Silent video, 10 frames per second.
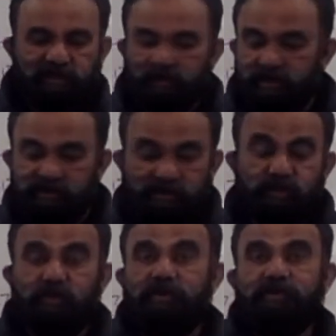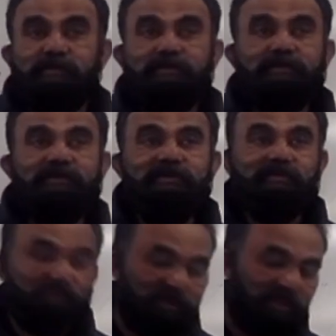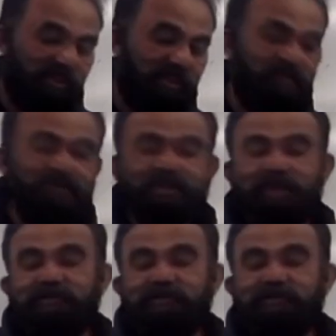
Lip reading: With this one, we are taking the time